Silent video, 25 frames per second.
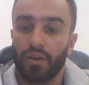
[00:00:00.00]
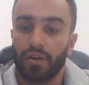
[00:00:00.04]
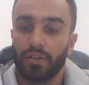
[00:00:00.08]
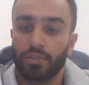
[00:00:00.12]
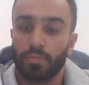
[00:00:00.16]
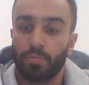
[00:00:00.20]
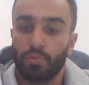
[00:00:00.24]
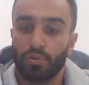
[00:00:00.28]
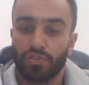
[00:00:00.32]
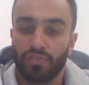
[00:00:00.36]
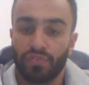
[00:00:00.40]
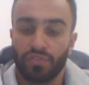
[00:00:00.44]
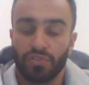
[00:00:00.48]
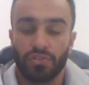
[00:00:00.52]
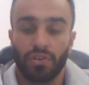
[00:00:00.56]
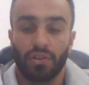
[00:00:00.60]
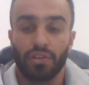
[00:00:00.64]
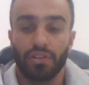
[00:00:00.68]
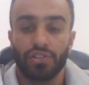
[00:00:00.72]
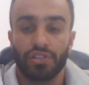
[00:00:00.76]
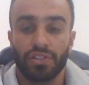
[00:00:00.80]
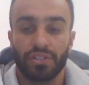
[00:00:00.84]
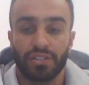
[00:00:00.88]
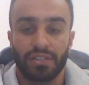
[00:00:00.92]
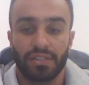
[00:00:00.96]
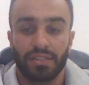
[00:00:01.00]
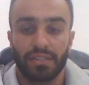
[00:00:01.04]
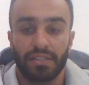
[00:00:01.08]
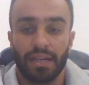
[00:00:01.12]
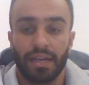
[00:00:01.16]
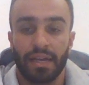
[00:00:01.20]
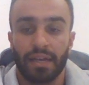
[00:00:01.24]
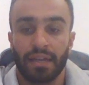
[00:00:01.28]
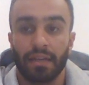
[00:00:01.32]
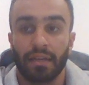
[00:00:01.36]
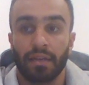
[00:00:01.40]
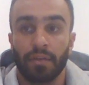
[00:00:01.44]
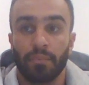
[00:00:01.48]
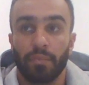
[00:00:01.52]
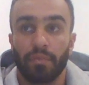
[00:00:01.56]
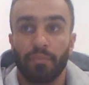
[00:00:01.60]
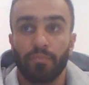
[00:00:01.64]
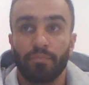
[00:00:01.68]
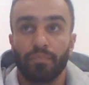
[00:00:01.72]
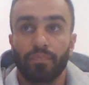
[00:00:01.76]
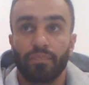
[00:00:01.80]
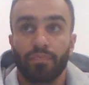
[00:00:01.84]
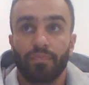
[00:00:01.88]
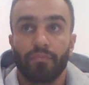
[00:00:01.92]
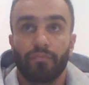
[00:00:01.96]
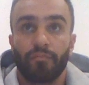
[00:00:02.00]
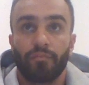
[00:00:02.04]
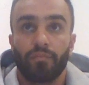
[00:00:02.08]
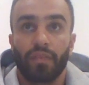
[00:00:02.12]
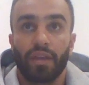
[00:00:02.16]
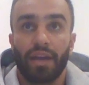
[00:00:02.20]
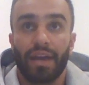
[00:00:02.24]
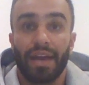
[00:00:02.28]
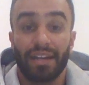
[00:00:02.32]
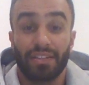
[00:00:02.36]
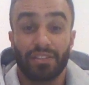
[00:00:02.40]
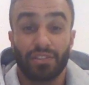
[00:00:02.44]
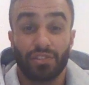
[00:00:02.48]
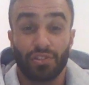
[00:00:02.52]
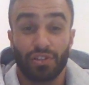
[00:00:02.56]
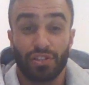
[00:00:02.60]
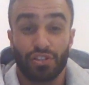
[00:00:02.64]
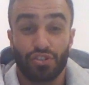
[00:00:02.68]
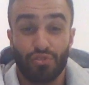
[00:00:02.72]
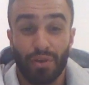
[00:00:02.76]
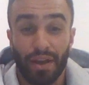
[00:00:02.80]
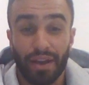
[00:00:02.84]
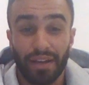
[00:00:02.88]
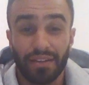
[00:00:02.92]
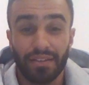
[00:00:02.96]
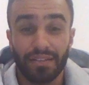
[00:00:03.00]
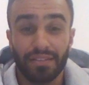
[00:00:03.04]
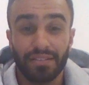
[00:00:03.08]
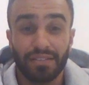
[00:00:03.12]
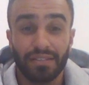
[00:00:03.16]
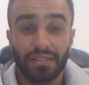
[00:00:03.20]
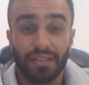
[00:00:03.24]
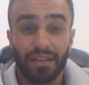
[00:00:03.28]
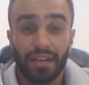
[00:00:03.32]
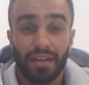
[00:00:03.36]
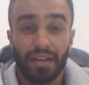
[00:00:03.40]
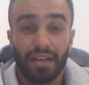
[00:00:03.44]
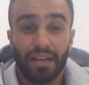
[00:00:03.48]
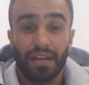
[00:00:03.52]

sports physiologists and exercise trainers.